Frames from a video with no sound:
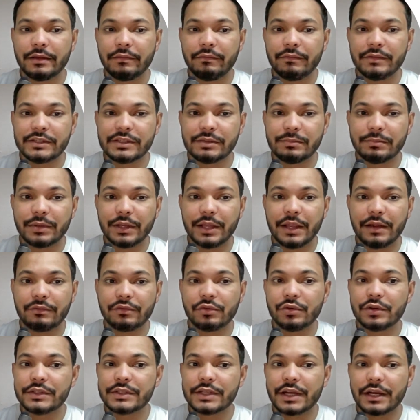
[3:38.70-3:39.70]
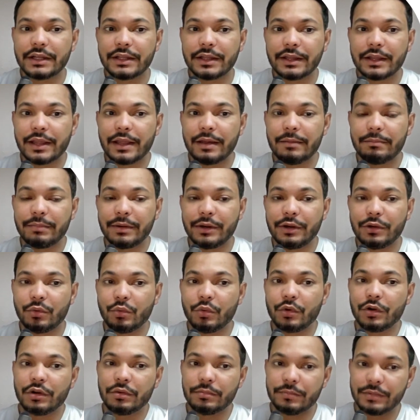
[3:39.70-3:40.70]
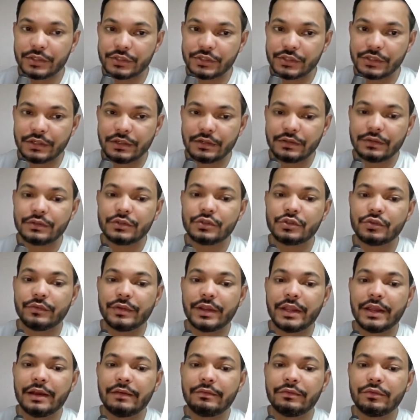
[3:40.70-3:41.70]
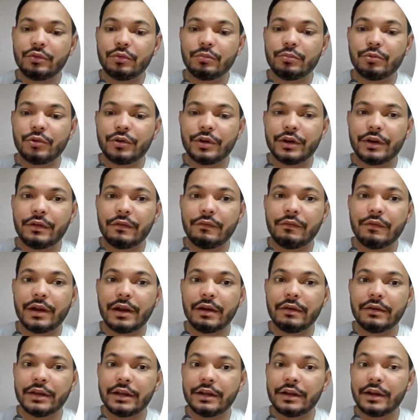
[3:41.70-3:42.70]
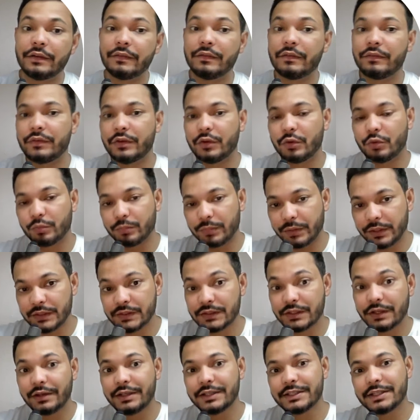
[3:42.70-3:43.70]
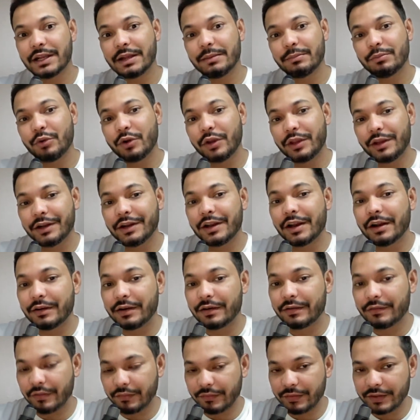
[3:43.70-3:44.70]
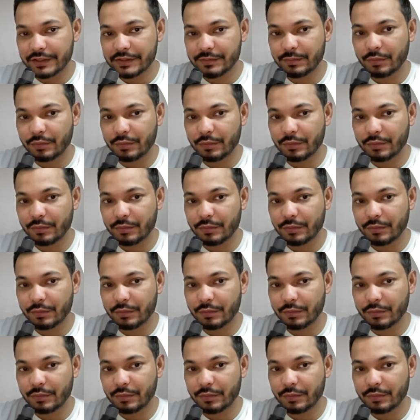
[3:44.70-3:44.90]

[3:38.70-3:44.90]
we simply have to decide the campaign total budget. So we have to put it 150 rupees. The reason I'm putting it 150 is